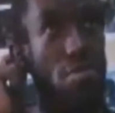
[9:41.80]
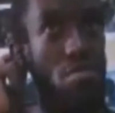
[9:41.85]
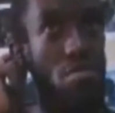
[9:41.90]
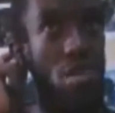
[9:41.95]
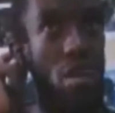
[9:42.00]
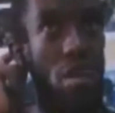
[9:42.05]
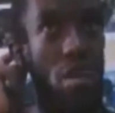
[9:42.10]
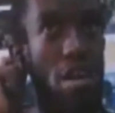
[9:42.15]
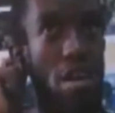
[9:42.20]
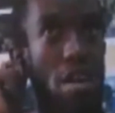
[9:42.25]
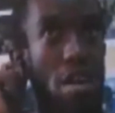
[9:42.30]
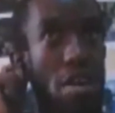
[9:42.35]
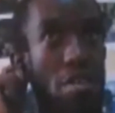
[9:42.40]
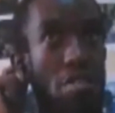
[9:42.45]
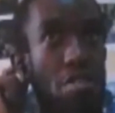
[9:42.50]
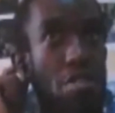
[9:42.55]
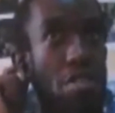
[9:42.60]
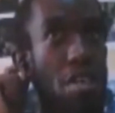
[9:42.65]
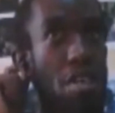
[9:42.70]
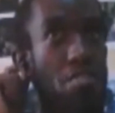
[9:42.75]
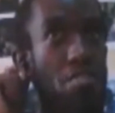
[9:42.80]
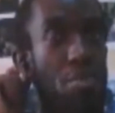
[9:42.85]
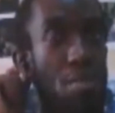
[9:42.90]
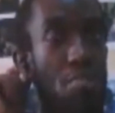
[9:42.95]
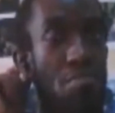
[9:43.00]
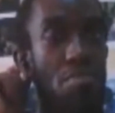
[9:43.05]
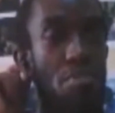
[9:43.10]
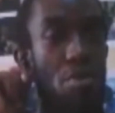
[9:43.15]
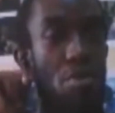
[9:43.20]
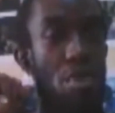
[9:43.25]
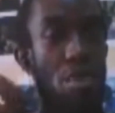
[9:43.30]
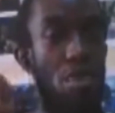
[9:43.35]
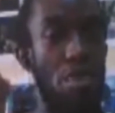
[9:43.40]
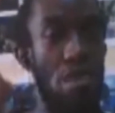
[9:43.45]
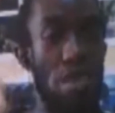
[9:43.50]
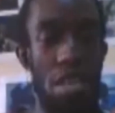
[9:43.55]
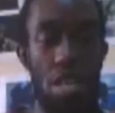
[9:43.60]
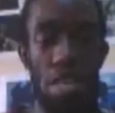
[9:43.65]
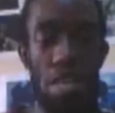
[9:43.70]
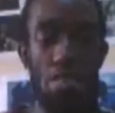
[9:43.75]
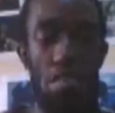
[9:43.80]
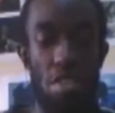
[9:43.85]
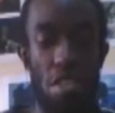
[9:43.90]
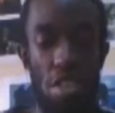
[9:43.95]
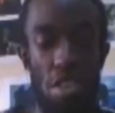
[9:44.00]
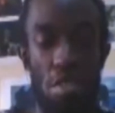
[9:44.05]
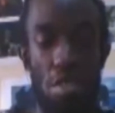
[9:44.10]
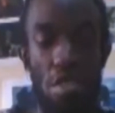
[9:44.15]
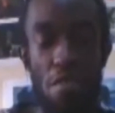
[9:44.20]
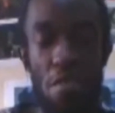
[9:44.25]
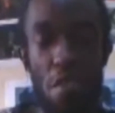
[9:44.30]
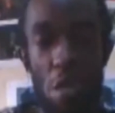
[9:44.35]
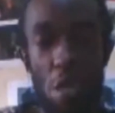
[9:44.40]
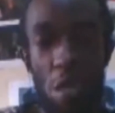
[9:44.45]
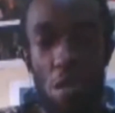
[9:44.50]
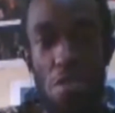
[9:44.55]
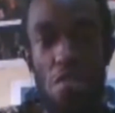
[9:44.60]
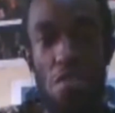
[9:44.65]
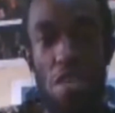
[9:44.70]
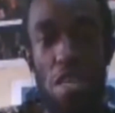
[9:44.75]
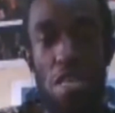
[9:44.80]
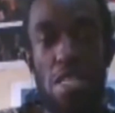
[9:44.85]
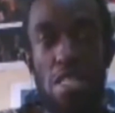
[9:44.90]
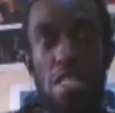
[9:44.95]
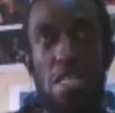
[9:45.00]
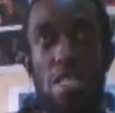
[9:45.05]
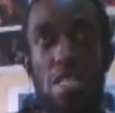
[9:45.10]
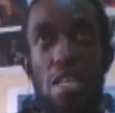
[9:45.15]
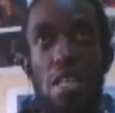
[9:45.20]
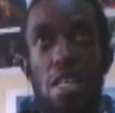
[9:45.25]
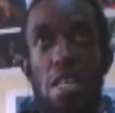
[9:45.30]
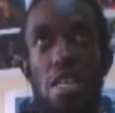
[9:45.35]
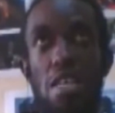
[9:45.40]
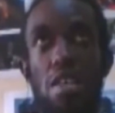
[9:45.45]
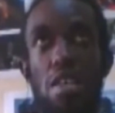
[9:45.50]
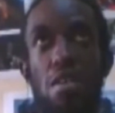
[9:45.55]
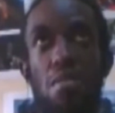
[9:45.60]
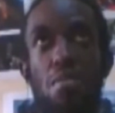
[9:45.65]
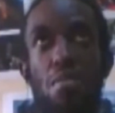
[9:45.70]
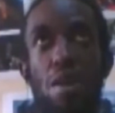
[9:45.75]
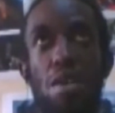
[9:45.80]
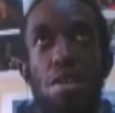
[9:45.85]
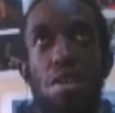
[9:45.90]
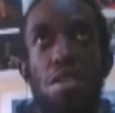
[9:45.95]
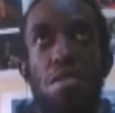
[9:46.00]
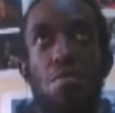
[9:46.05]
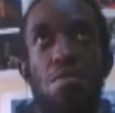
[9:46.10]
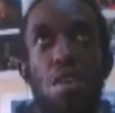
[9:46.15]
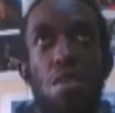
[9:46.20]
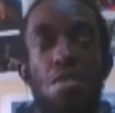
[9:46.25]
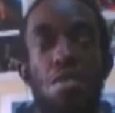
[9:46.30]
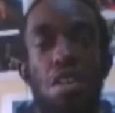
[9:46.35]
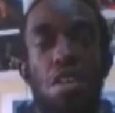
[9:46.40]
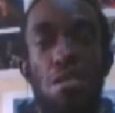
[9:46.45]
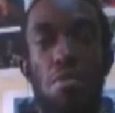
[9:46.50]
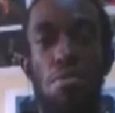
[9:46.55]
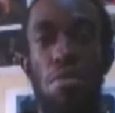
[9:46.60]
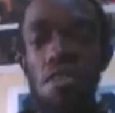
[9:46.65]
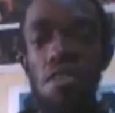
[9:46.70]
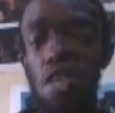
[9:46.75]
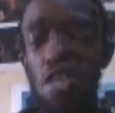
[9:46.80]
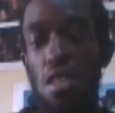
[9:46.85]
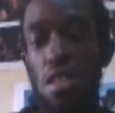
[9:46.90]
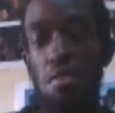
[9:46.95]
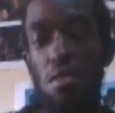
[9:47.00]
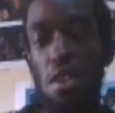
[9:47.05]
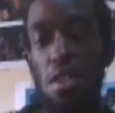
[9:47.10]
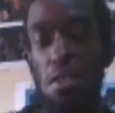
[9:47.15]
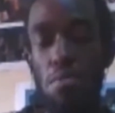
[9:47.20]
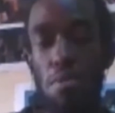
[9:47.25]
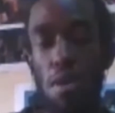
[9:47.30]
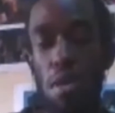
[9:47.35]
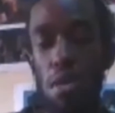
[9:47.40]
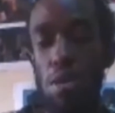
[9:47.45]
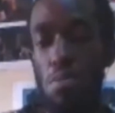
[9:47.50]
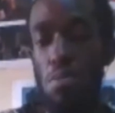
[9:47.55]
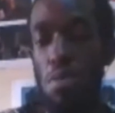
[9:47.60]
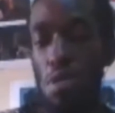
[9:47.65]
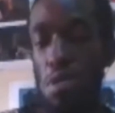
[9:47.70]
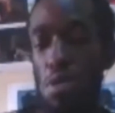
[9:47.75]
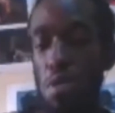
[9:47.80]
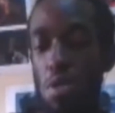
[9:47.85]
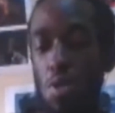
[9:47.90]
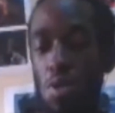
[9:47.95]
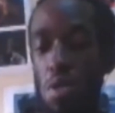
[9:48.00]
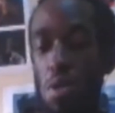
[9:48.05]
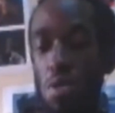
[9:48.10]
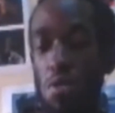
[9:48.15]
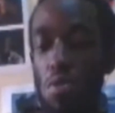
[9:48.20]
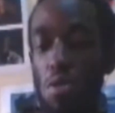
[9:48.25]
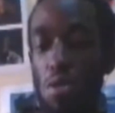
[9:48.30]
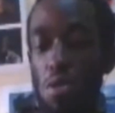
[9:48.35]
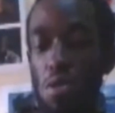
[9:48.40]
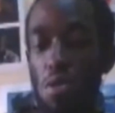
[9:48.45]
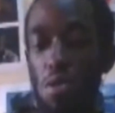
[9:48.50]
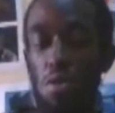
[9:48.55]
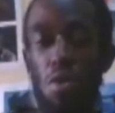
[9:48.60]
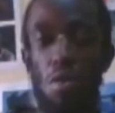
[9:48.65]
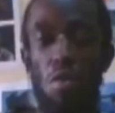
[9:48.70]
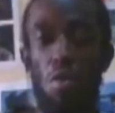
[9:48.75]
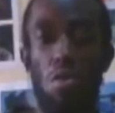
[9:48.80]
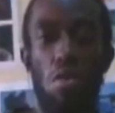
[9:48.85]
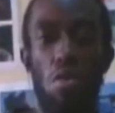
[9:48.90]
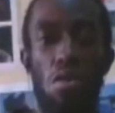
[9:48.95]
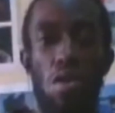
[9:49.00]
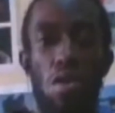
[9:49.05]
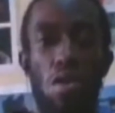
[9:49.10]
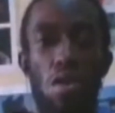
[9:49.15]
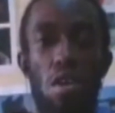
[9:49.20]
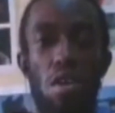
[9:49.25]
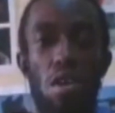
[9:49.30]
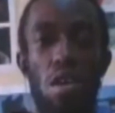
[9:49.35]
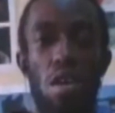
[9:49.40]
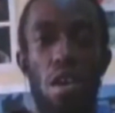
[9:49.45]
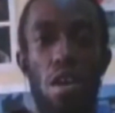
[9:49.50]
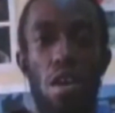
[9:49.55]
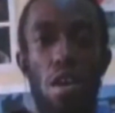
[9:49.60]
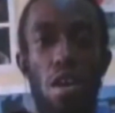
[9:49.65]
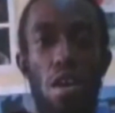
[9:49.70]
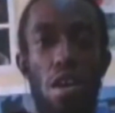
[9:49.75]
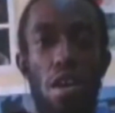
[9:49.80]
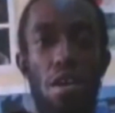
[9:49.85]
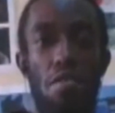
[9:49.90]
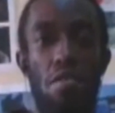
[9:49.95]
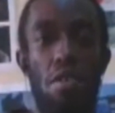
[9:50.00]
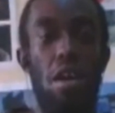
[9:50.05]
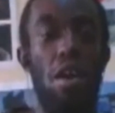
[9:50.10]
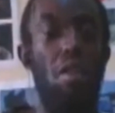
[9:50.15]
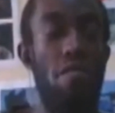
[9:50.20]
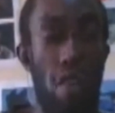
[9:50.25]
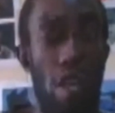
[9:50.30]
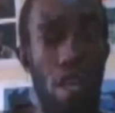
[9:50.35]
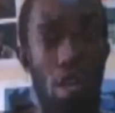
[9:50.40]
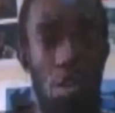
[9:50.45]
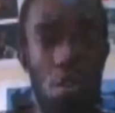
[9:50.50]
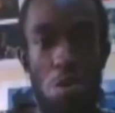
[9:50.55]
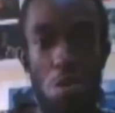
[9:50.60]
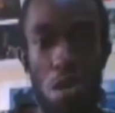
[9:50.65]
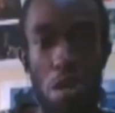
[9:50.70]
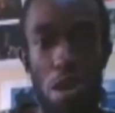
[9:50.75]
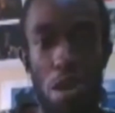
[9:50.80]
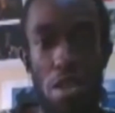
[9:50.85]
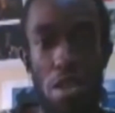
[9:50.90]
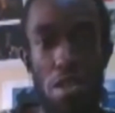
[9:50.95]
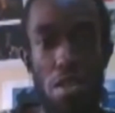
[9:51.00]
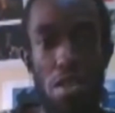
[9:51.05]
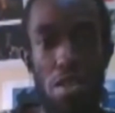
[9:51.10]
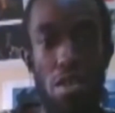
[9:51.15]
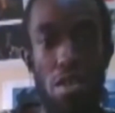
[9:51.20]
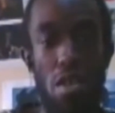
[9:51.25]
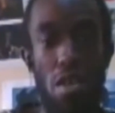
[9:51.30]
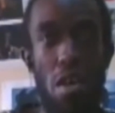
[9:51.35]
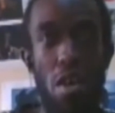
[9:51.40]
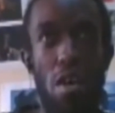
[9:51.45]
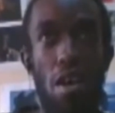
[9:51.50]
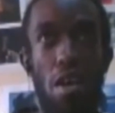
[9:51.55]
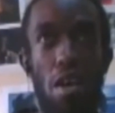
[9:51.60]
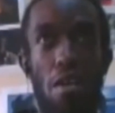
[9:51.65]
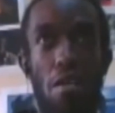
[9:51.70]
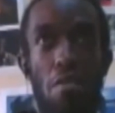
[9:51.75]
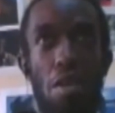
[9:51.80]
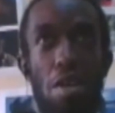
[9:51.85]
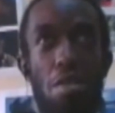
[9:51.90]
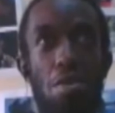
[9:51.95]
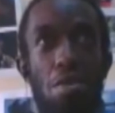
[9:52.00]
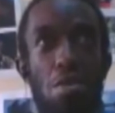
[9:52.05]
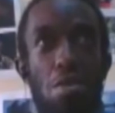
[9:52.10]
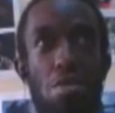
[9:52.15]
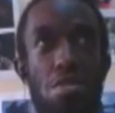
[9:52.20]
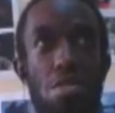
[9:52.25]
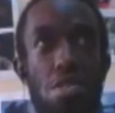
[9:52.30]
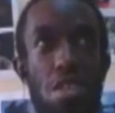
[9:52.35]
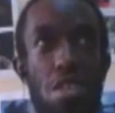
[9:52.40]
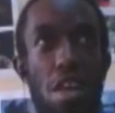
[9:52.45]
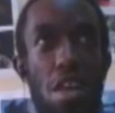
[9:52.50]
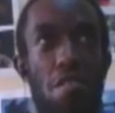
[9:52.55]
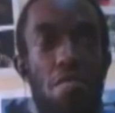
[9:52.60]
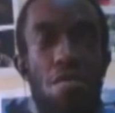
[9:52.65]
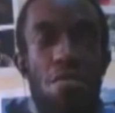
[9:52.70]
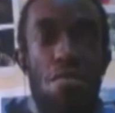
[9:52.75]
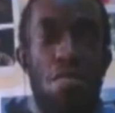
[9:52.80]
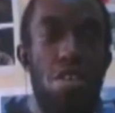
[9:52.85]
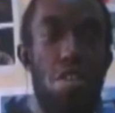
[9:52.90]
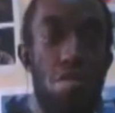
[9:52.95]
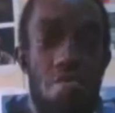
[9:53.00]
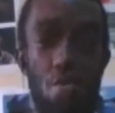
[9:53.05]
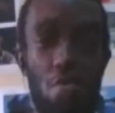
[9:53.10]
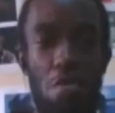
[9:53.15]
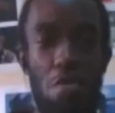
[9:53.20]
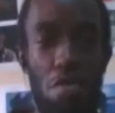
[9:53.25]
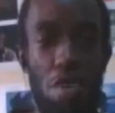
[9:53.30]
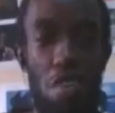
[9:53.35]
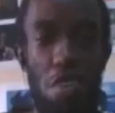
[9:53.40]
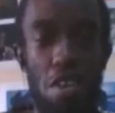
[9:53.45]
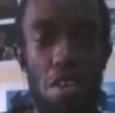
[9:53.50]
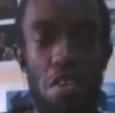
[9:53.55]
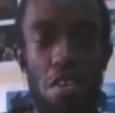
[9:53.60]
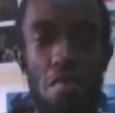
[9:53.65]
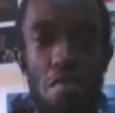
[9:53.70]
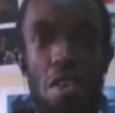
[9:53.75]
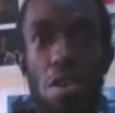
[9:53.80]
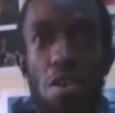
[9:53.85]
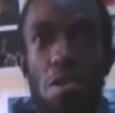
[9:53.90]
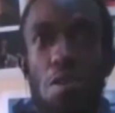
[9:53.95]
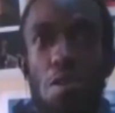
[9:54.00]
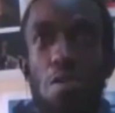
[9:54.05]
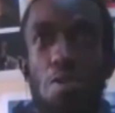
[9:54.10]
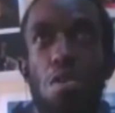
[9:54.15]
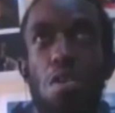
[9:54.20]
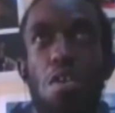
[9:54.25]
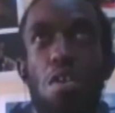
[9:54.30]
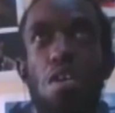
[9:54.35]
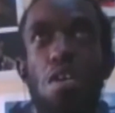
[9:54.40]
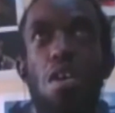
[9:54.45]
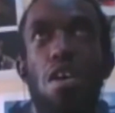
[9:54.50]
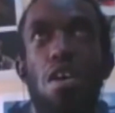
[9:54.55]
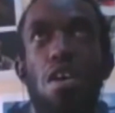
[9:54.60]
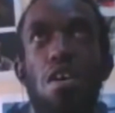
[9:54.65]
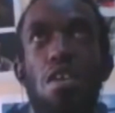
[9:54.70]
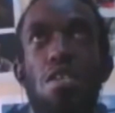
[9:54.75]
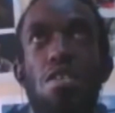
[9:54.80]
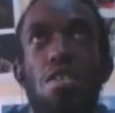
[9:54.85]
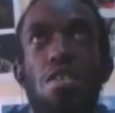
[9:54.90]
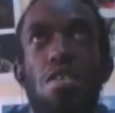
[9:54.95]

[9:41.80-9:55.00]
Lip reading: there are people in the country that are doing visual effects, but we're not exploiting them as much because we do not know their value yet. They don't. They have not yet proven their value, and